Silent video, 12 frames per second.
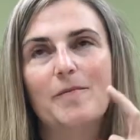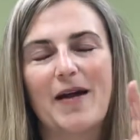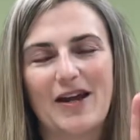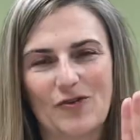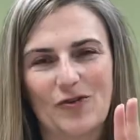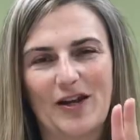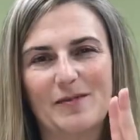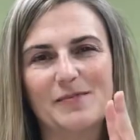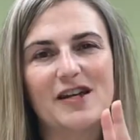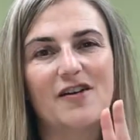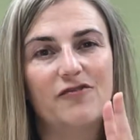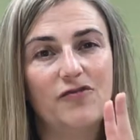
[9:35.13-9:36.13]

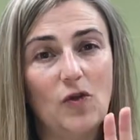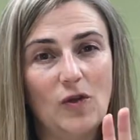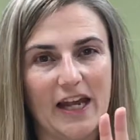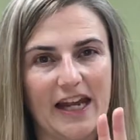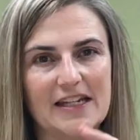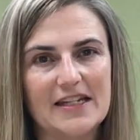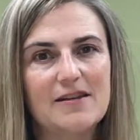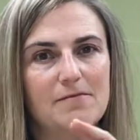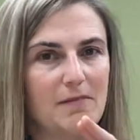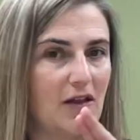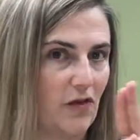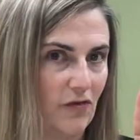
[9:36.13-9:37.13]
micrograms of folate,
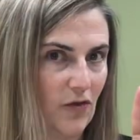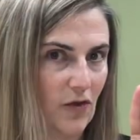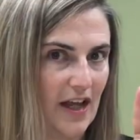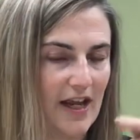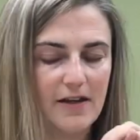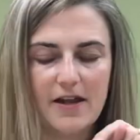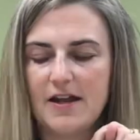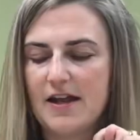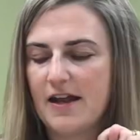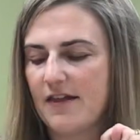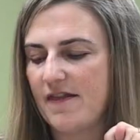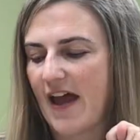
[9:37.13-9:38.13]
methylfolate,
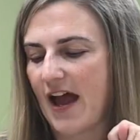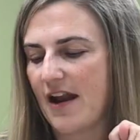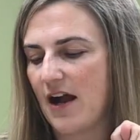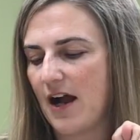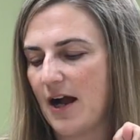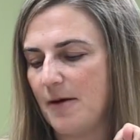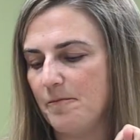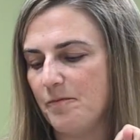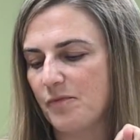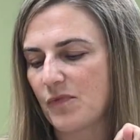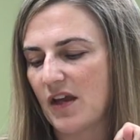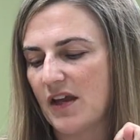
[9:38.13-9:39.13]
that
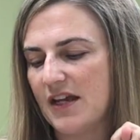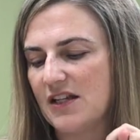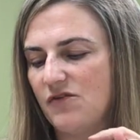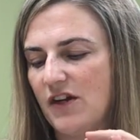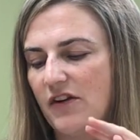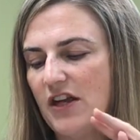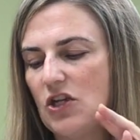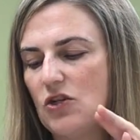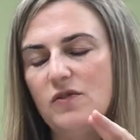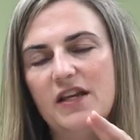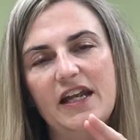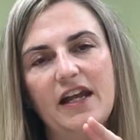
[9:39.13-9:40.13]
is very
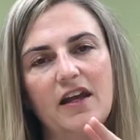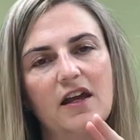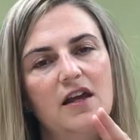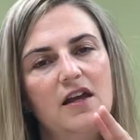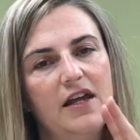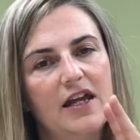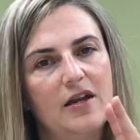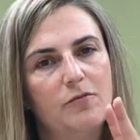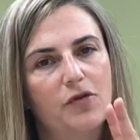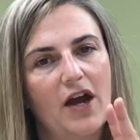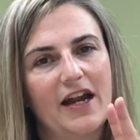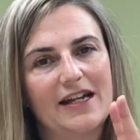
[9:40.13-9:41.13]
unique
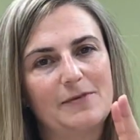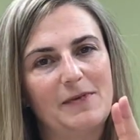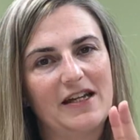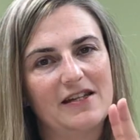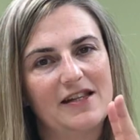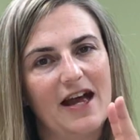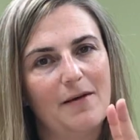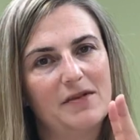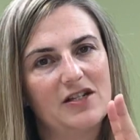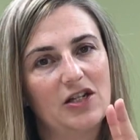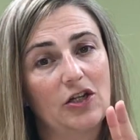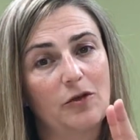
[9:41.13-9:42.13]
in products because that
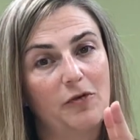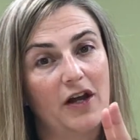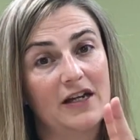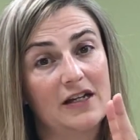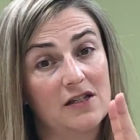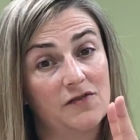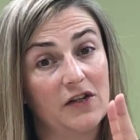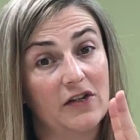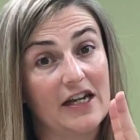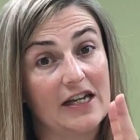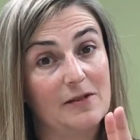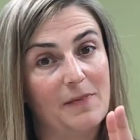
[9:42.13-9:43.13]
particular product is
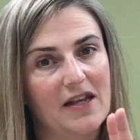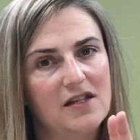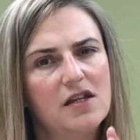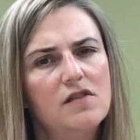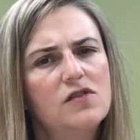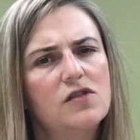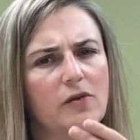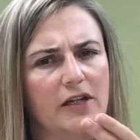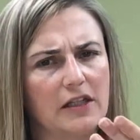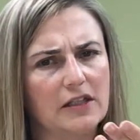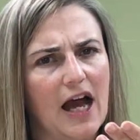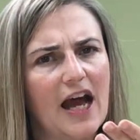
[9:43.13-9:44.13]
very expensive. So
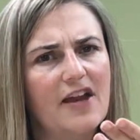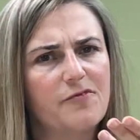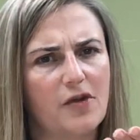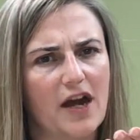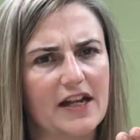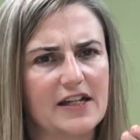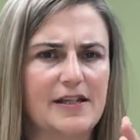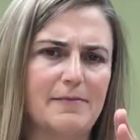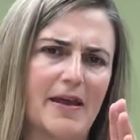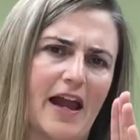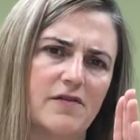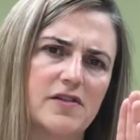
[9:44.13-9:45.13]
in a lot of products
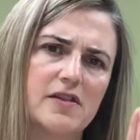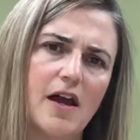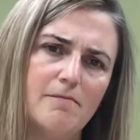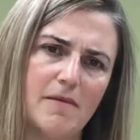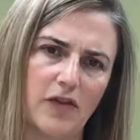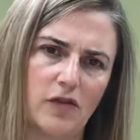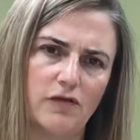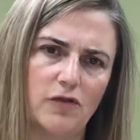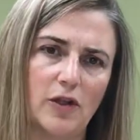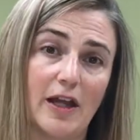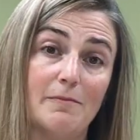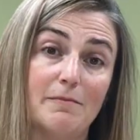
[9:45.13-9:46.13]
it may have some
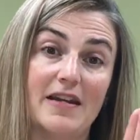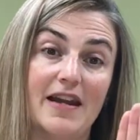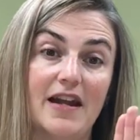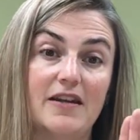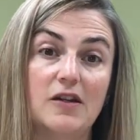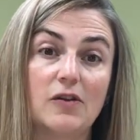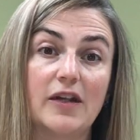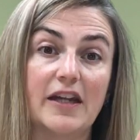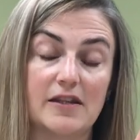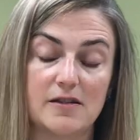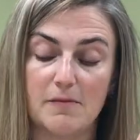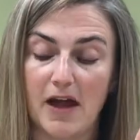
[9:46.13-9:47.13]
methylfolate but not
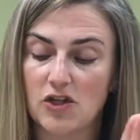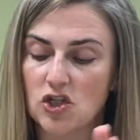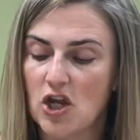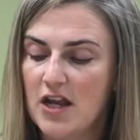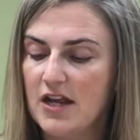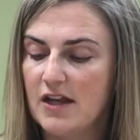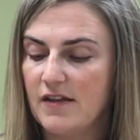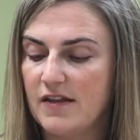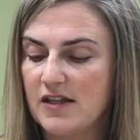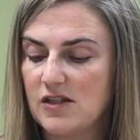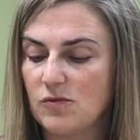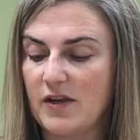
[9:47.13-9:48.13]
nearly as much.
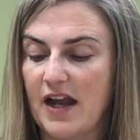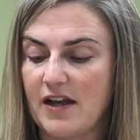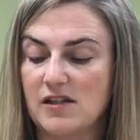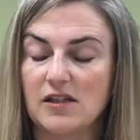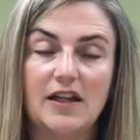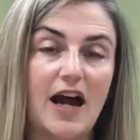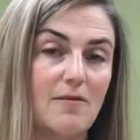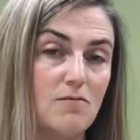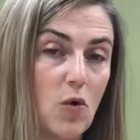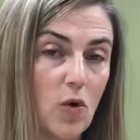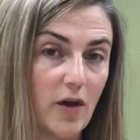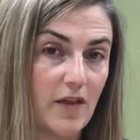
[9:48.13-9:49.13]
This one has a lot
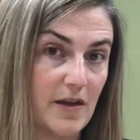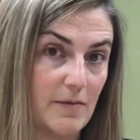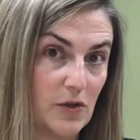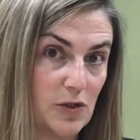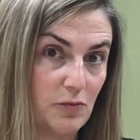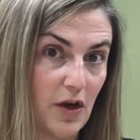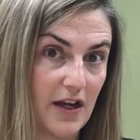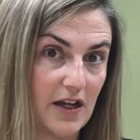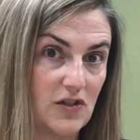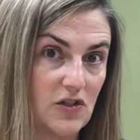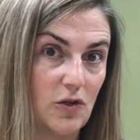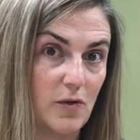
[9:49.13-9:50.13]
more than most
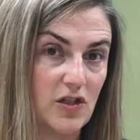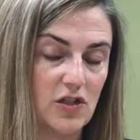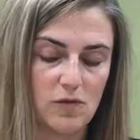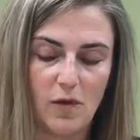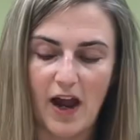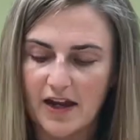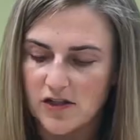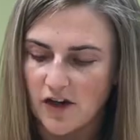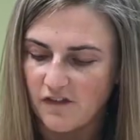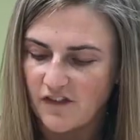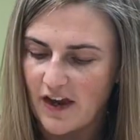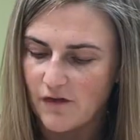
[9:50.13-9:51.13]
products do, which is why it's
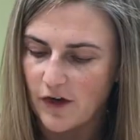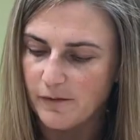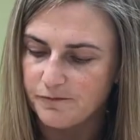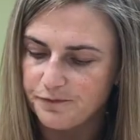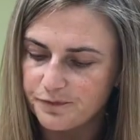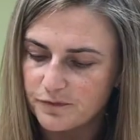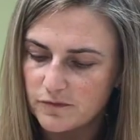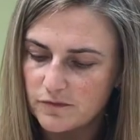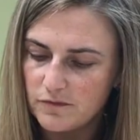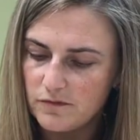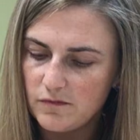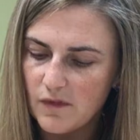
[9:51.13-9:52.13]
our favorite.
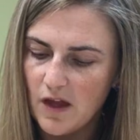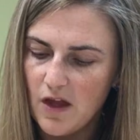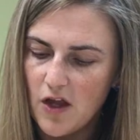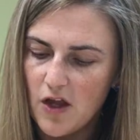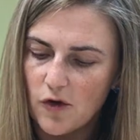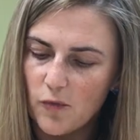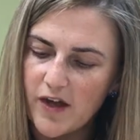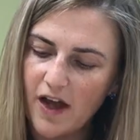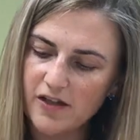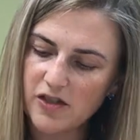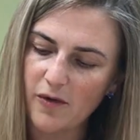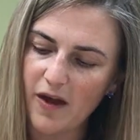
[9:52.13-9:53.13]
We
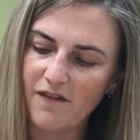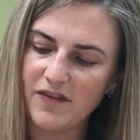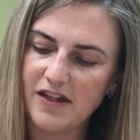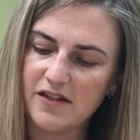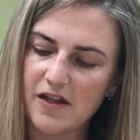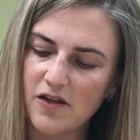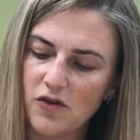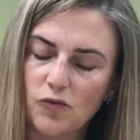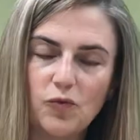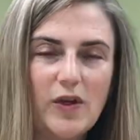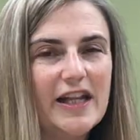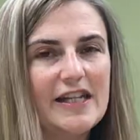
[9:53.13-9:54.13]
also have these
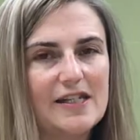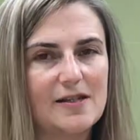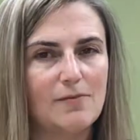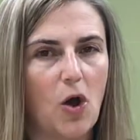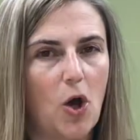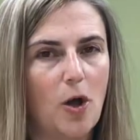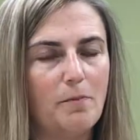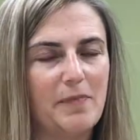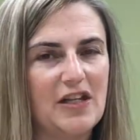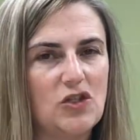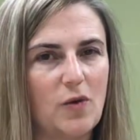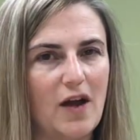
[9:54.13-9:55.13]
really small
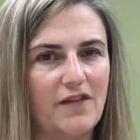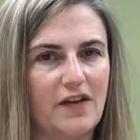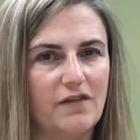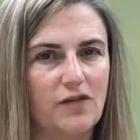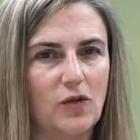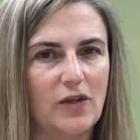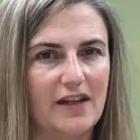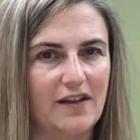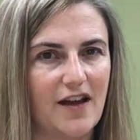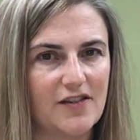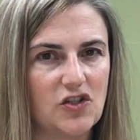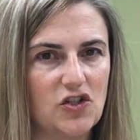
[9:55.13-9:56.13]
B12 and folate
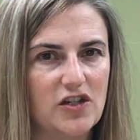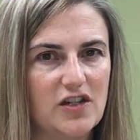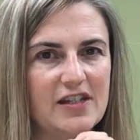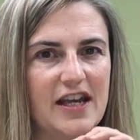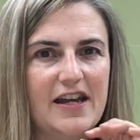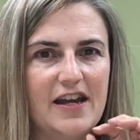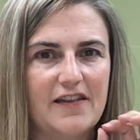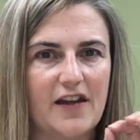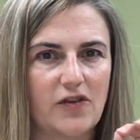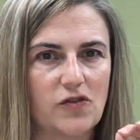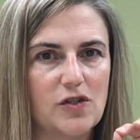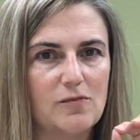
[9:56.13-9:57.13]
lozenges
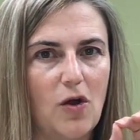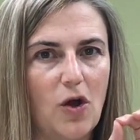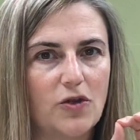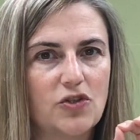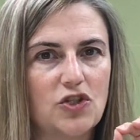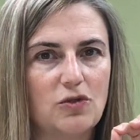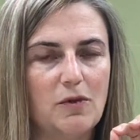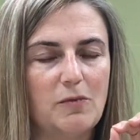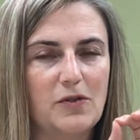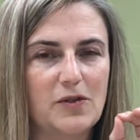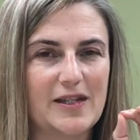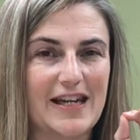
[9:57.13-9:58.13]
that are small
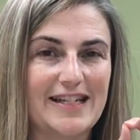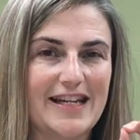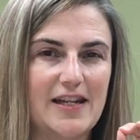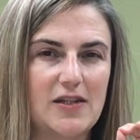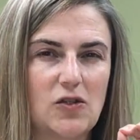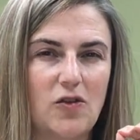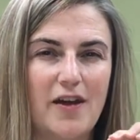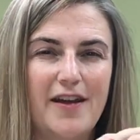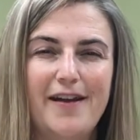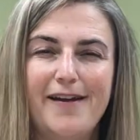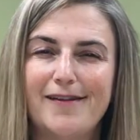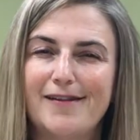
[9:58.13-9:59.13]
chewables that taste good.
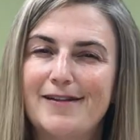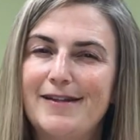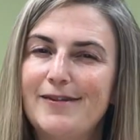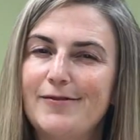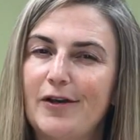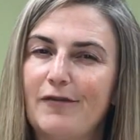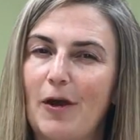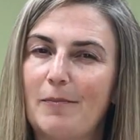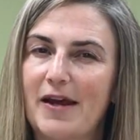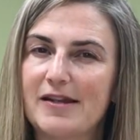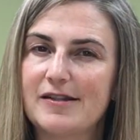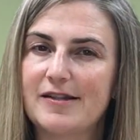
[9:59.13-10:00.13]
This is one of our
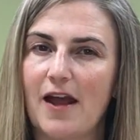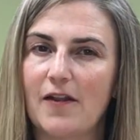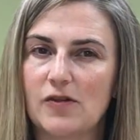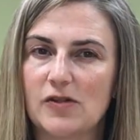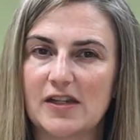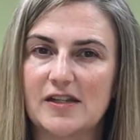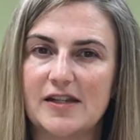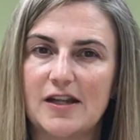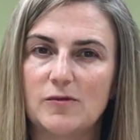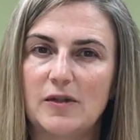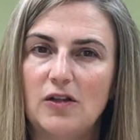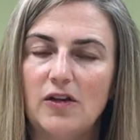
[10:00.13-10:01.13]
best sellers because
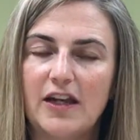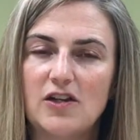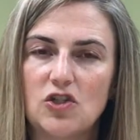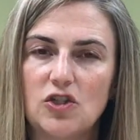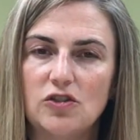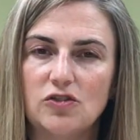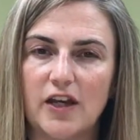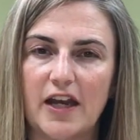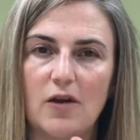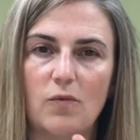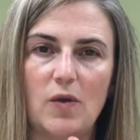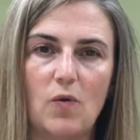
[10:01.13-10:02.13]
as we look at
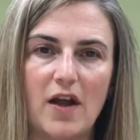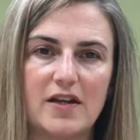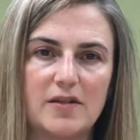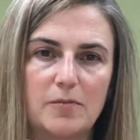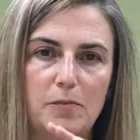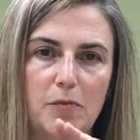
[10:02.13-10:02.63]
children and we want to